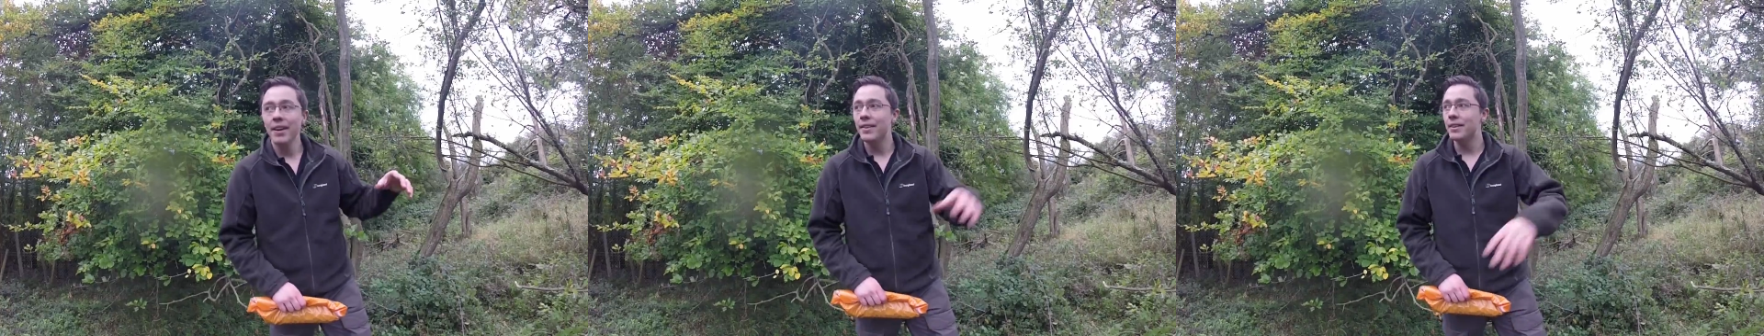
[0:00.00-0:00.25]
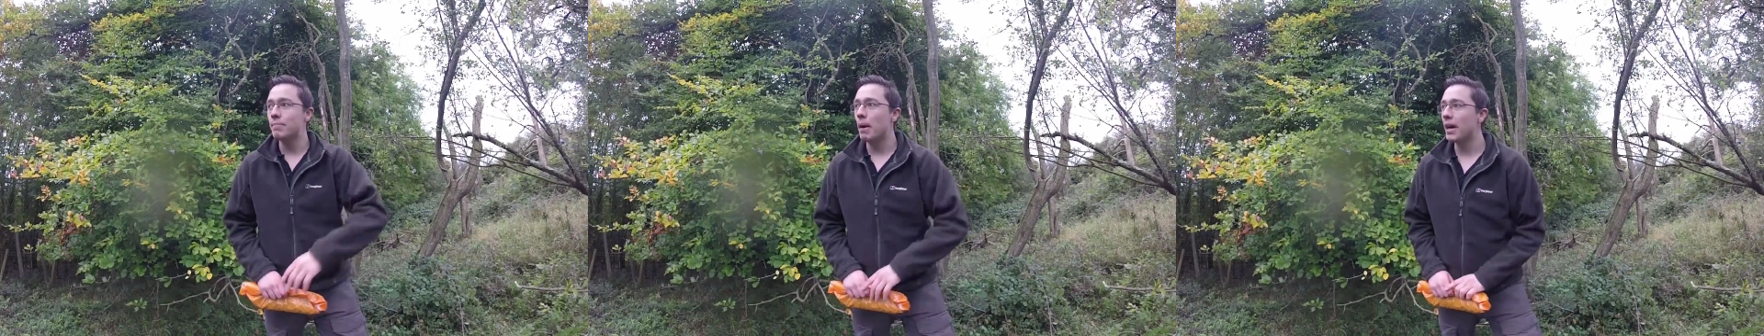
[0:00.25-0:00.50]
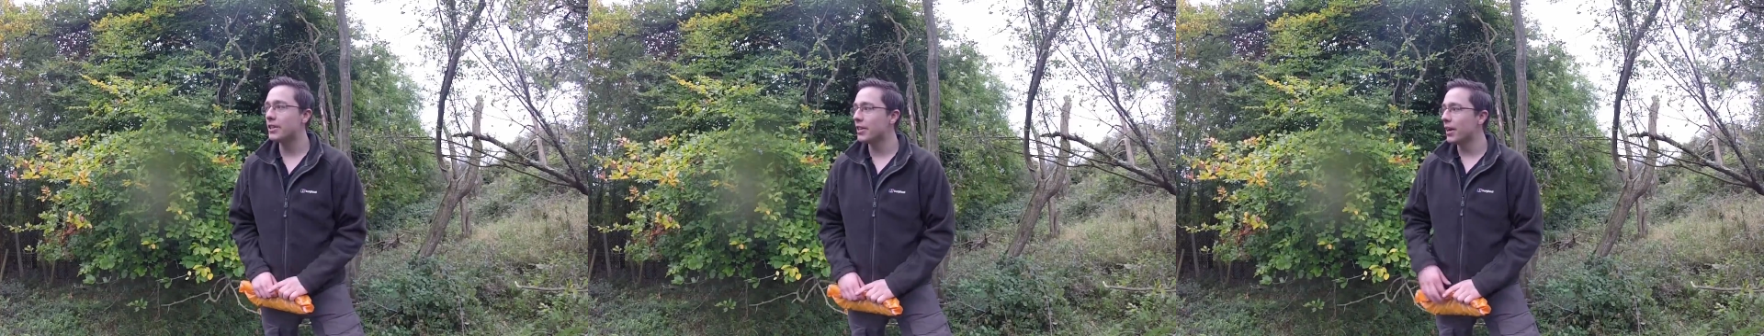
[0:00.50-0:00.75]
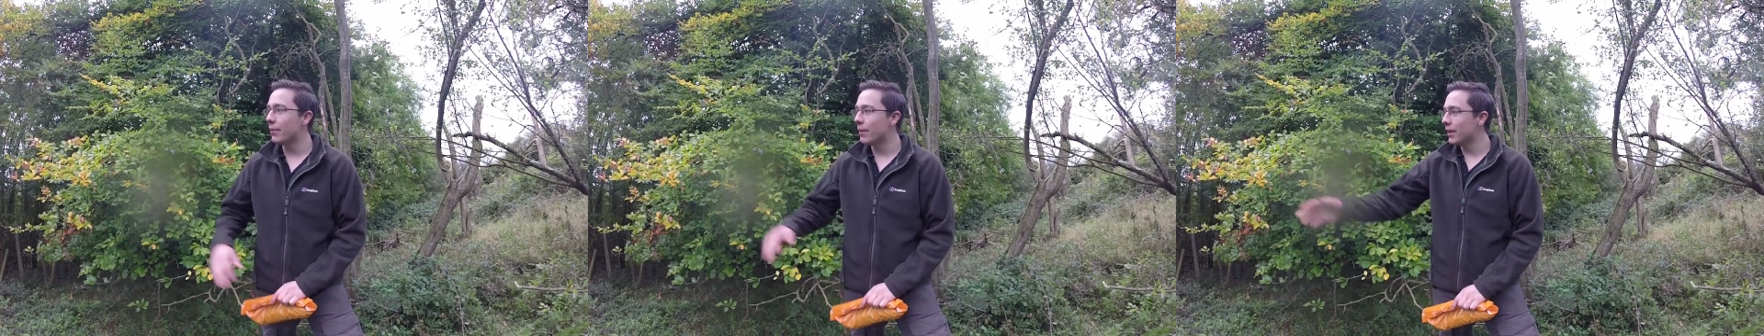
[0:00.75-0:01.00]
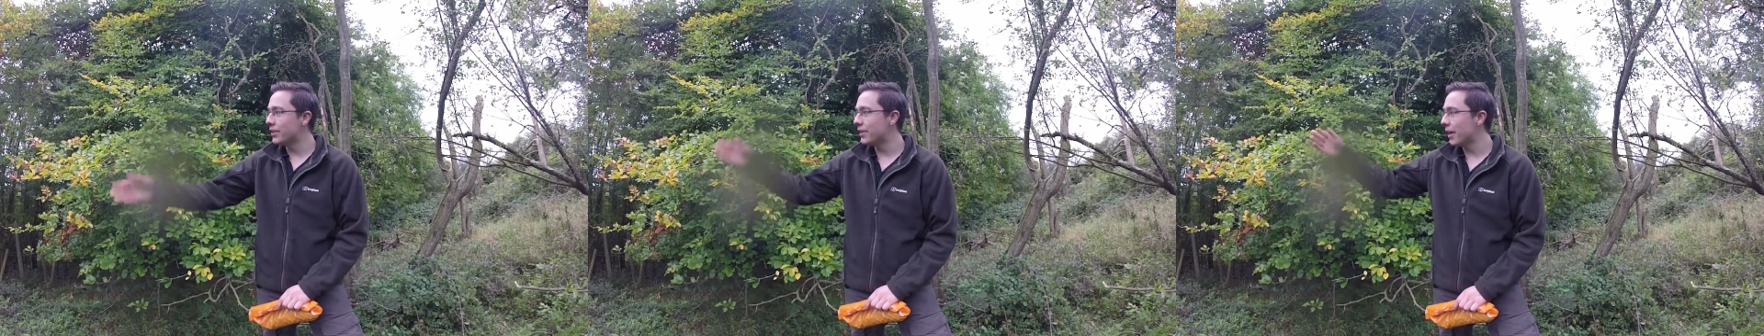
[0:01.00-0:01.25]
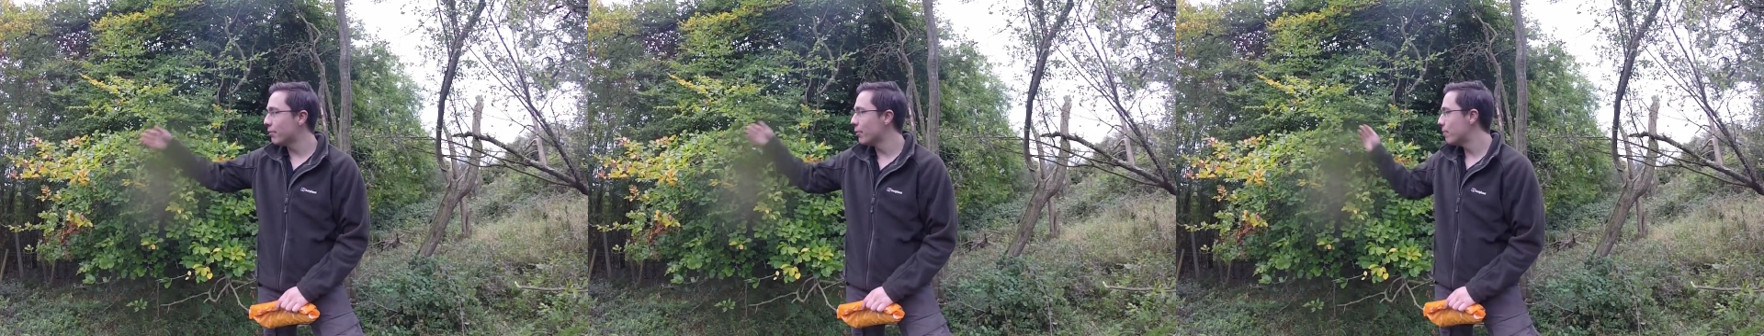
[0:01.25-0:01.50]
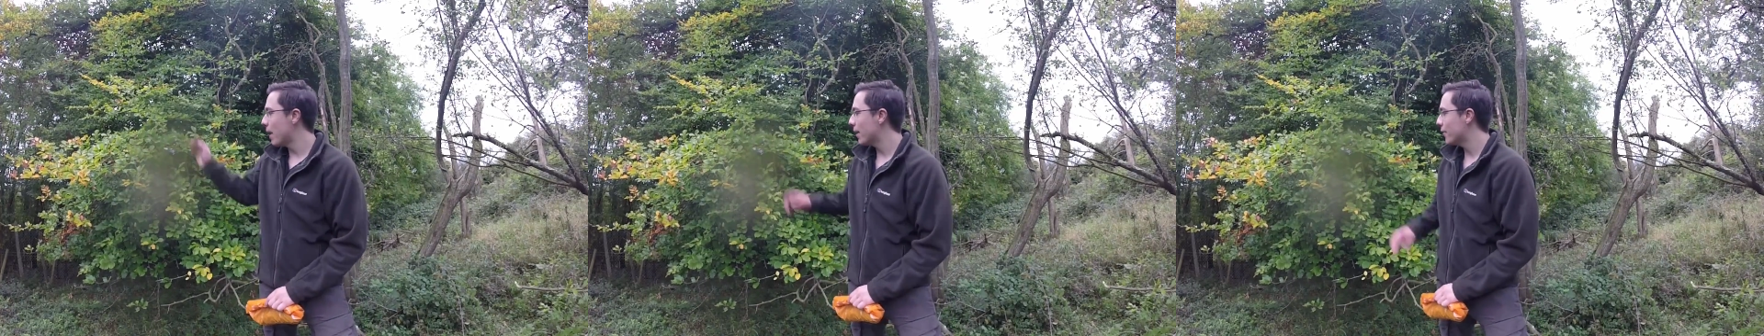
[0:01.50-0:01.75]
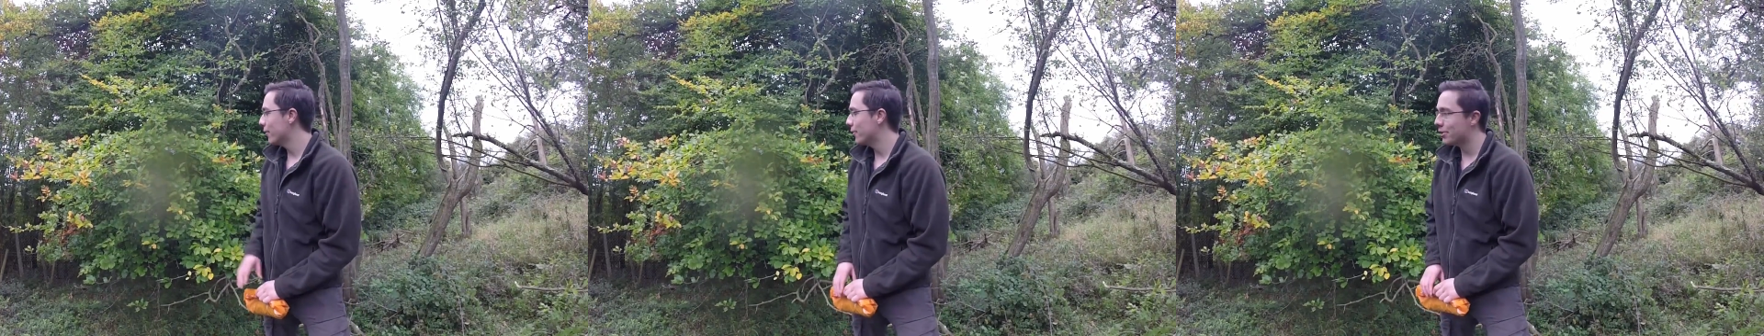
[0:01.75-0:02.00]
this patch here where there's several
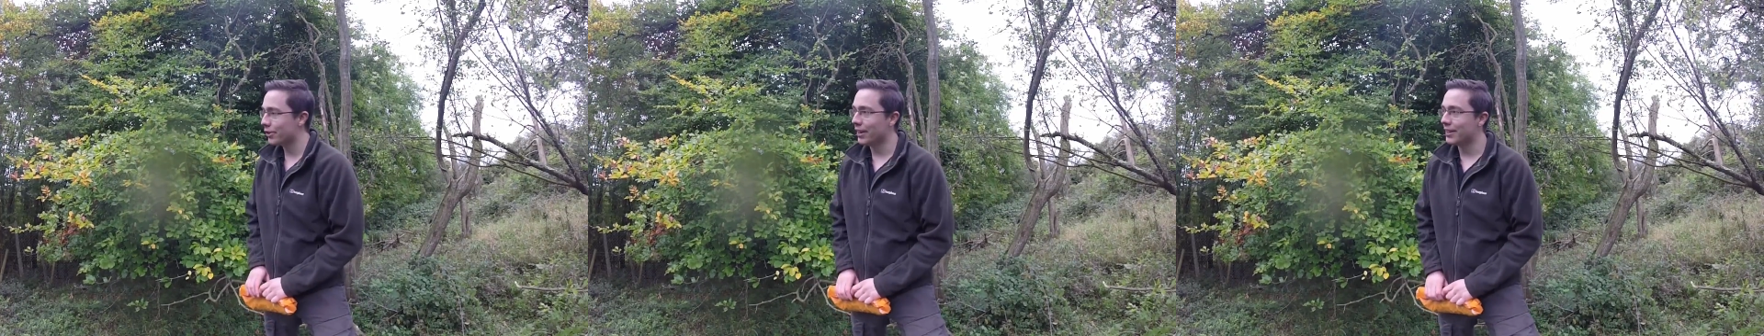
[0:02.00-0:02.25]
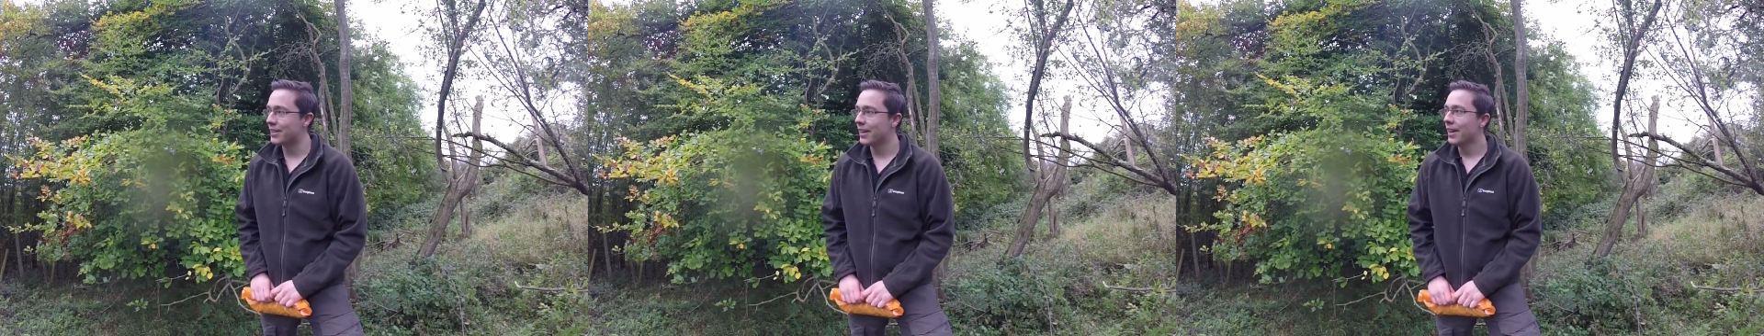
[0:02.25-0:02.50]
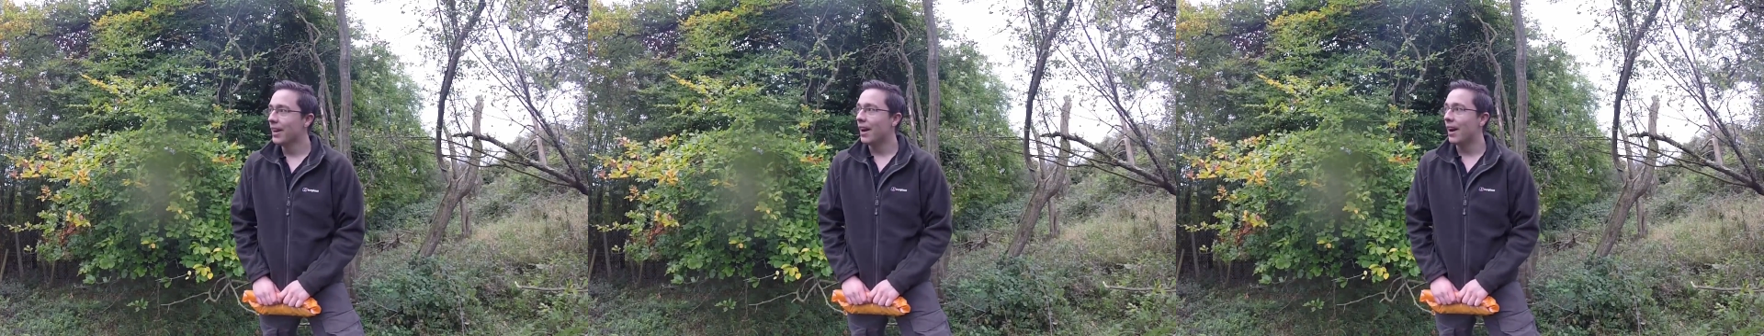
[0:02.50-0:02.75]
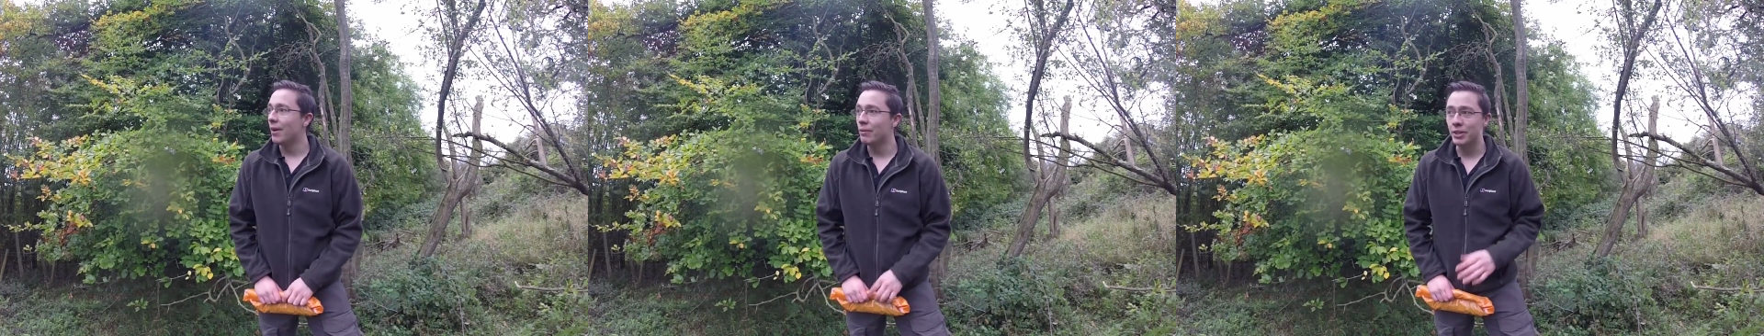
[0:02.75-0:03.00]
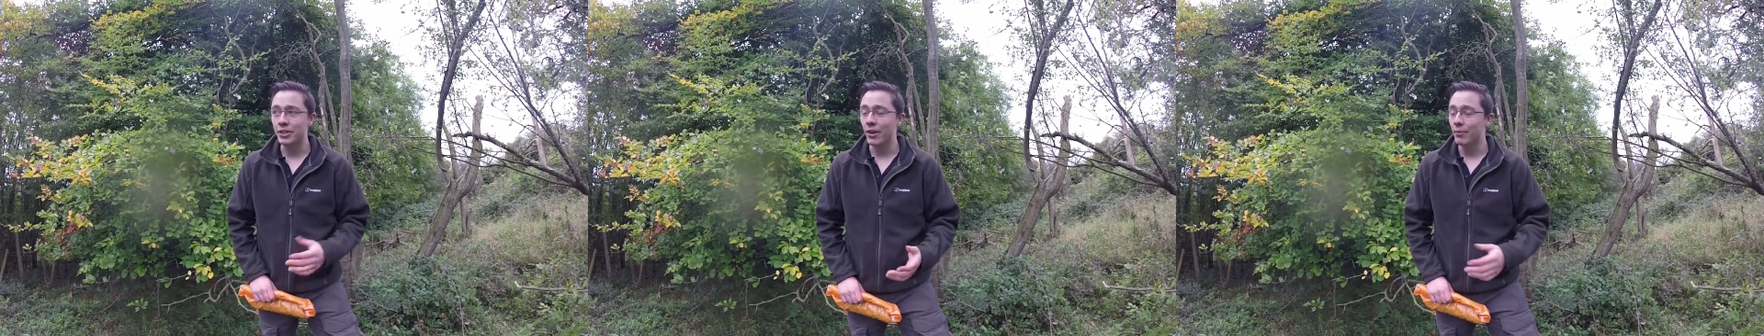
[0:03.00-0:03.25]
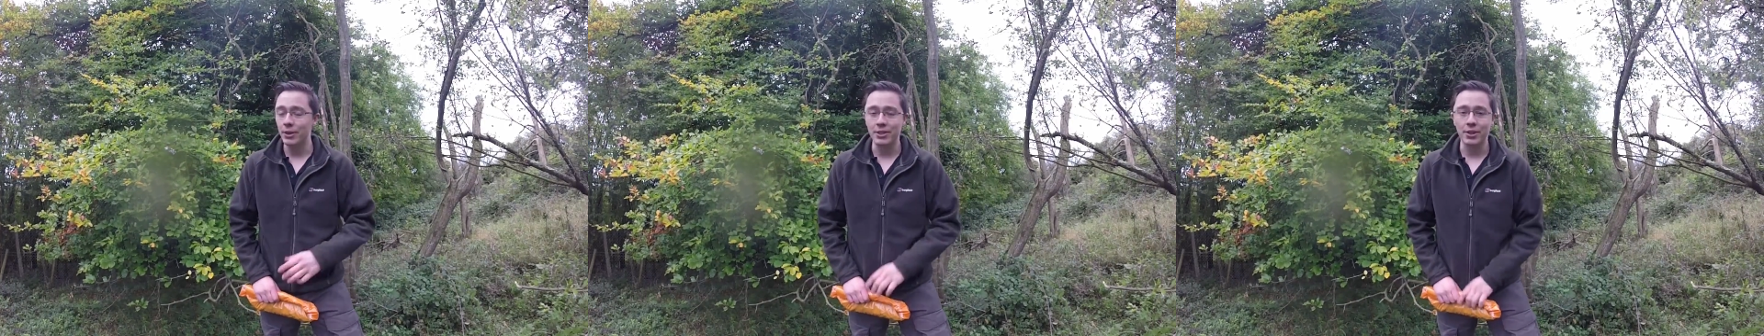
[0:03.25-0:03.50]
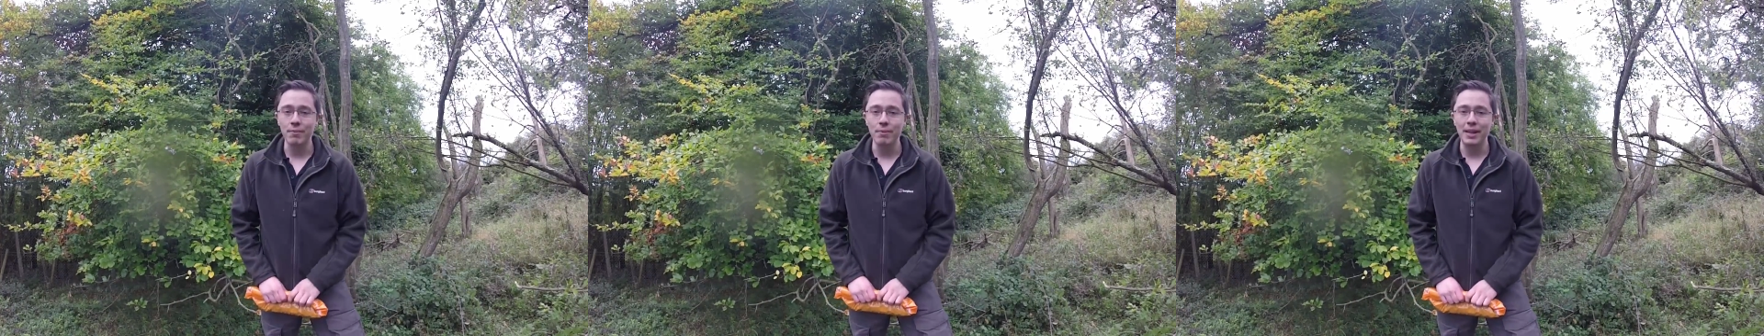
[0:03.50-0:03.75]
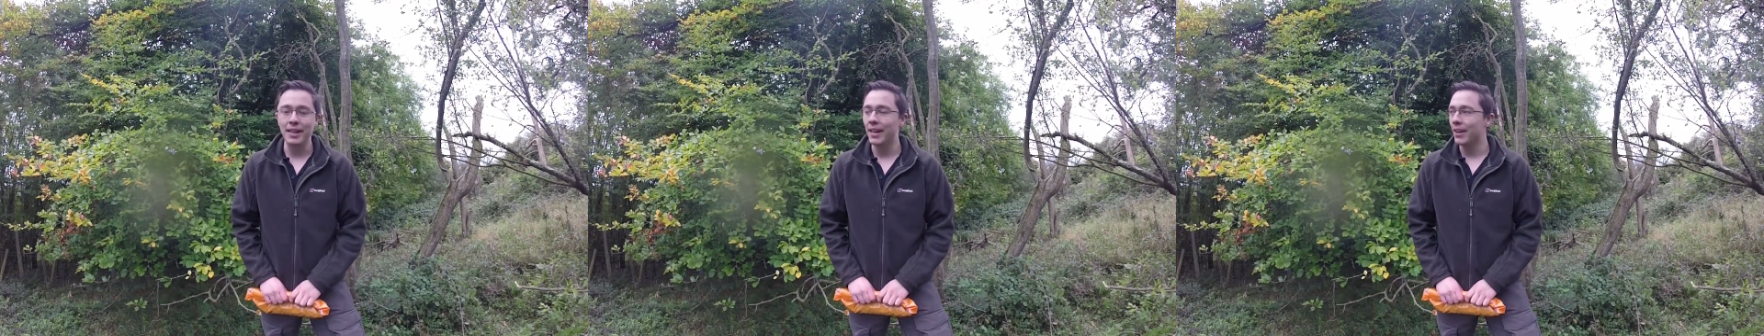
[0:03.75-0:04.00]
blackthorn trees which are
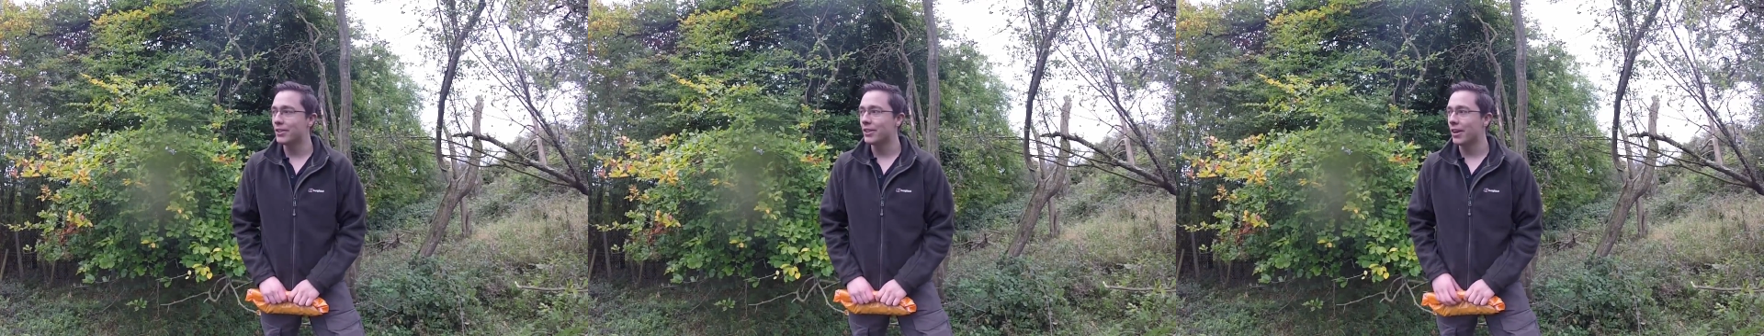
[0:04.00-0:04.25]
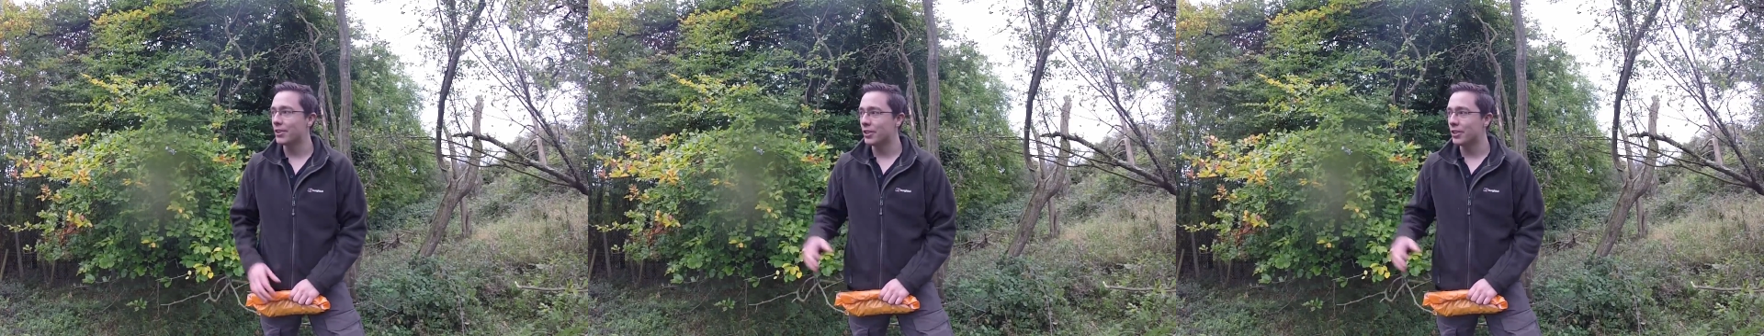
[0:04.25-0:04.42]
completely untouched.